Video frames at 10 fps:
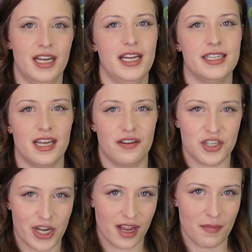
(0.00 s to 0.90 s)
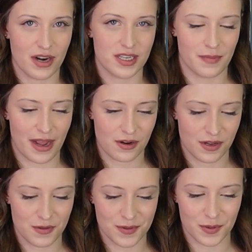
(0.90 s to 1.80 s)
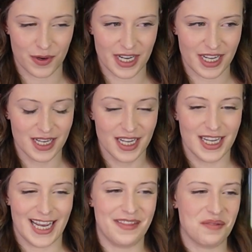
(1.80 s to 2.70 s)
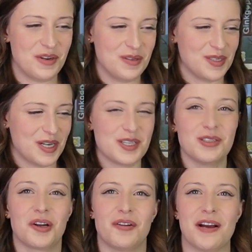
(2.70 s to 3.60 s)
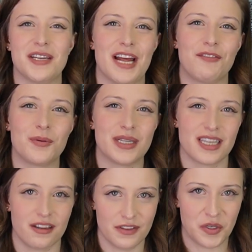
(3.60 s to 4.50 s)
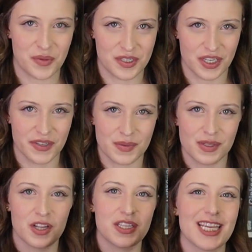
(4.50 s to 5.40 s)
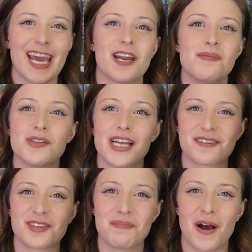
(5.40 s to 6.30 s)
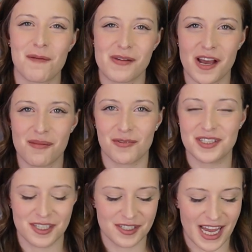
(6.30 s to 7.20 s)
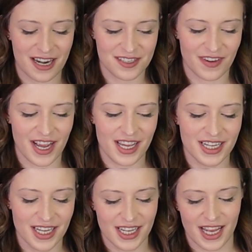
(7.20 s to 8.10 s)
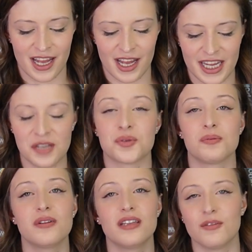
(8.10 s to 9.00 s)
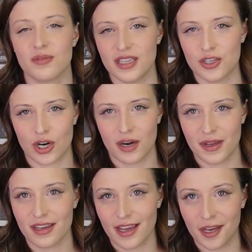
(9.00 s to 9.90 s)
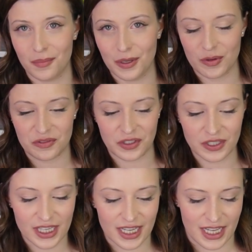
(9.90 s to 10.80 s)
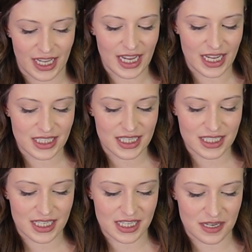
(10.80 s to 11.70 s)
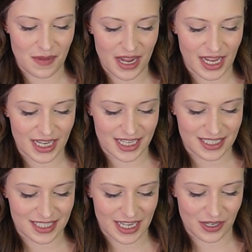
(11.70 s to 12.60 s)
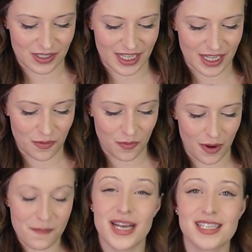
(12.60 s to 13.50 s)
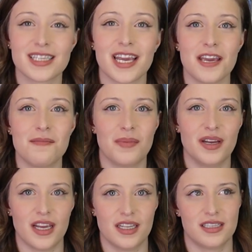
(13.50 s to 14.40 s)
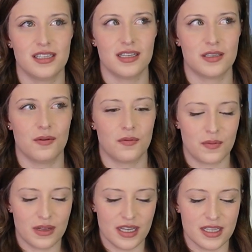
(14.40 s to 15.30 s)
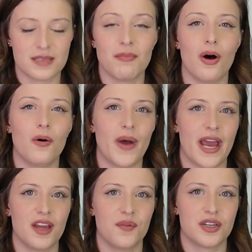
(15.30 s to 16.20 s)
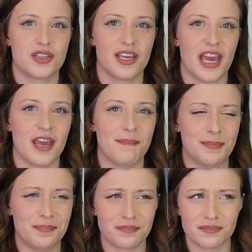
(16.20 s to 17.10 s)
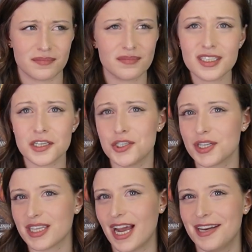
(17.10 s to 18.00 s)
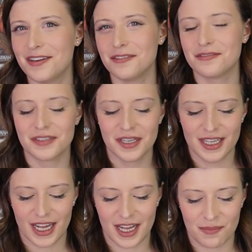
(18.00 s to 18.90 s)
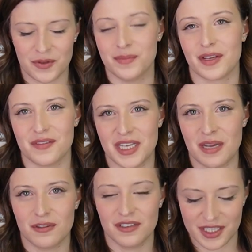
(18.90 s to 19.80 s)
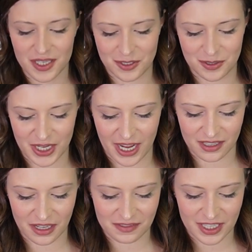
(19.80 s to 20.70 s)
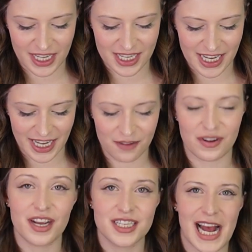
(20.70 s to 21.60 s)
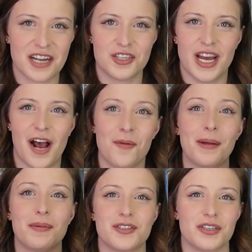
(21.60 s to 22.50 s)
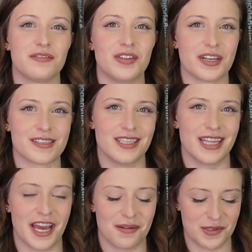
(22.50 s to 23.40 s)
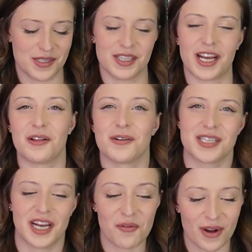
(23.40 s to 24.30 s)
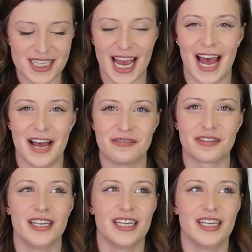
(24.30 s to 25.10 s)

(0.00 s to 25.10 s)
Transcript: instead of a check mark to mark you scored it. And then when you start to look around at everyone's like filled preserves with all these animals actually popping up once they're satisfied is really, really charming and beautiful. It doesn't make it necessarily what makes the game, but it's a really small way in which the game just kind of blooms on the table. It's also just kind of lovely because I get very attached to how my preserve looks and the animals and the colors that I want to have.